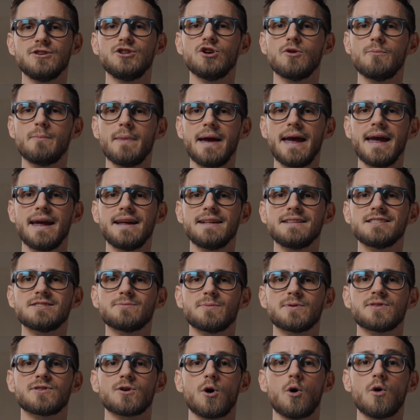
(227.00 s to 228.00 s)
Domains
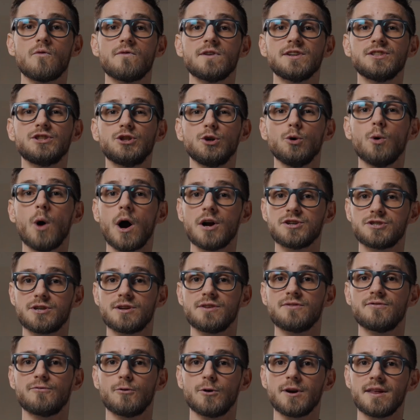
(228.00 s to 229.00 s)
with over
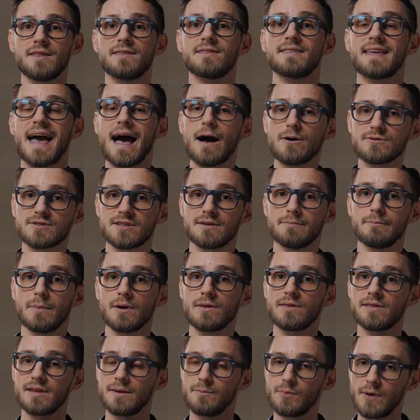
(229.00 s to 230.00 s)
240,000
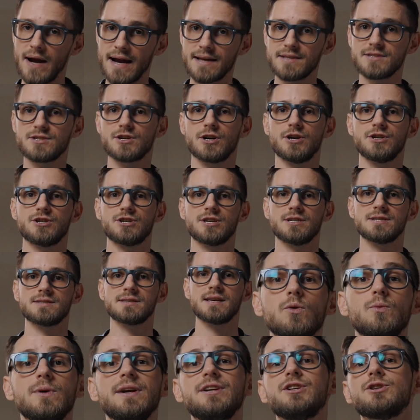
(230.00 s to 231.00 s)
monthly brand searches
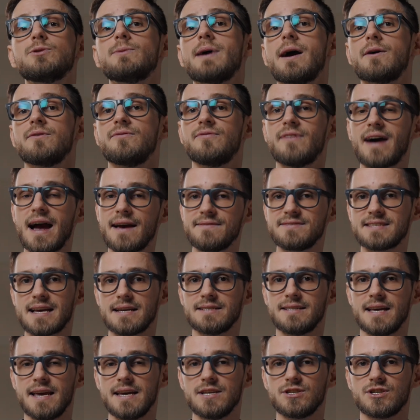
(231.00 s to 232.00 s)
reach around 5
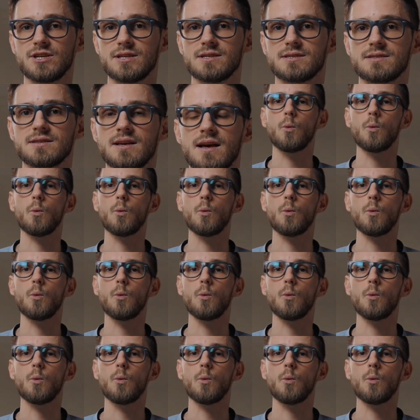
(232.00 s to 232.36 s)
citations,